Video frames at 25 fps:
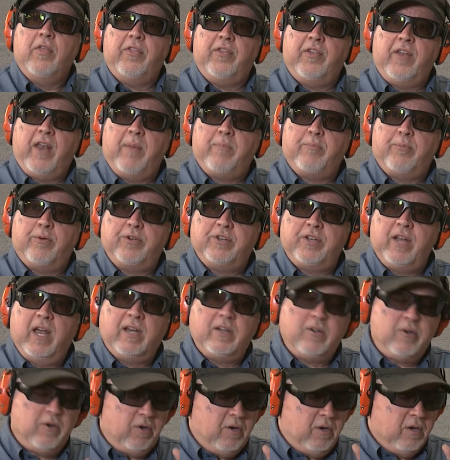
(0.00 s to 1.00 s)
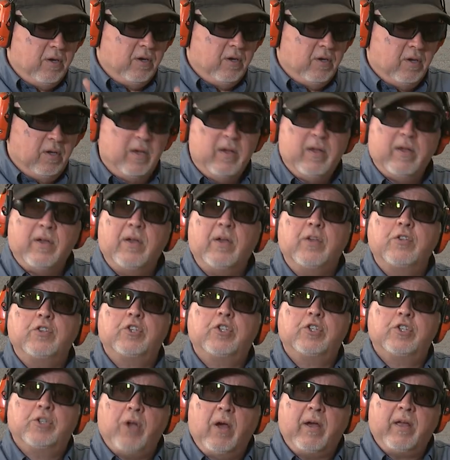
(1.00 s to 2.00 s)
thread protector
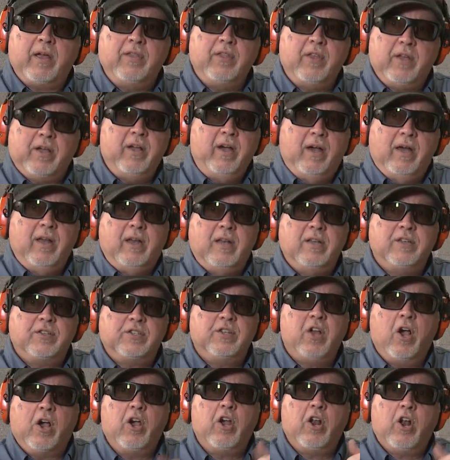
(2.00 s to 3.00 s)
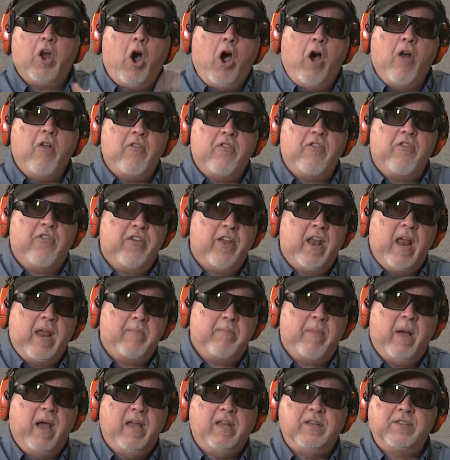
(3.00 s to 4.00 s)
stuck in the gun. It's not gonna
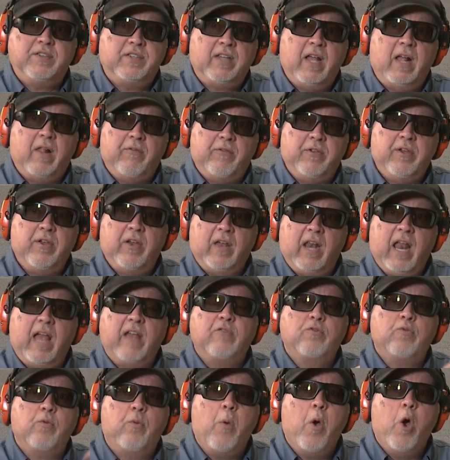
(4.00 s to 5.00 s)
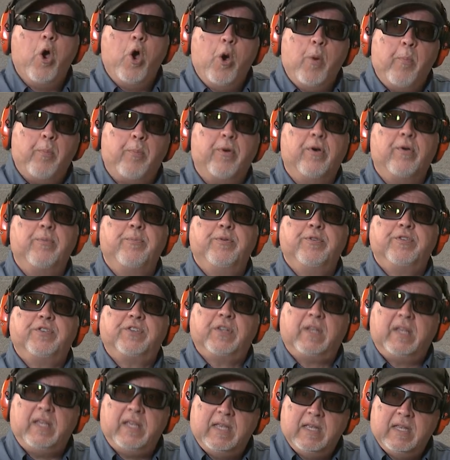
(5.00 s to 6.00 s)
unthread by itself. You're gonna have to
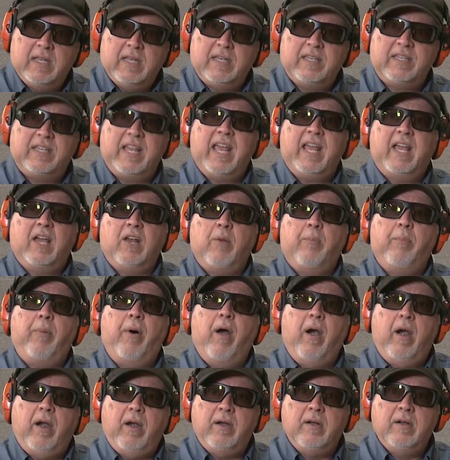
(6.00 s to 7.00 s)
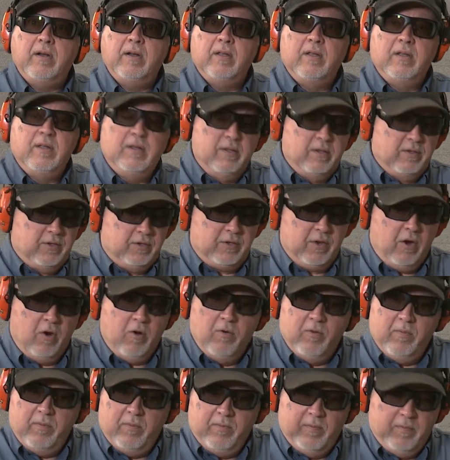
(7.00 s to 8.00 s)
purposely take it apart.
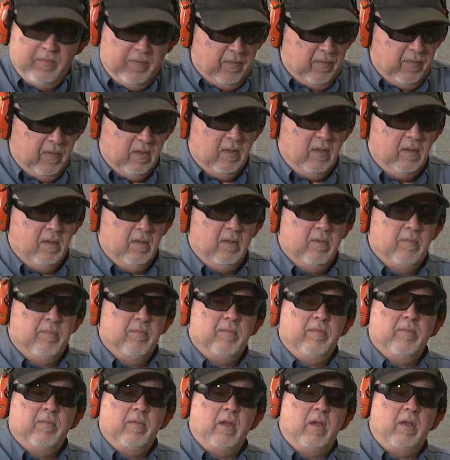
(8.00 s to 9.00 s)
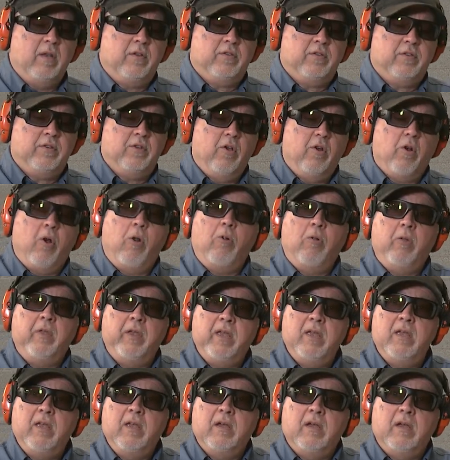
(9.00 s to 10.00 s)
So it's not
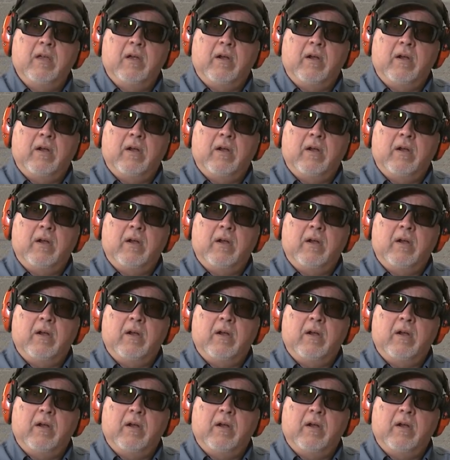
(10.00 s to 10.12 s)
only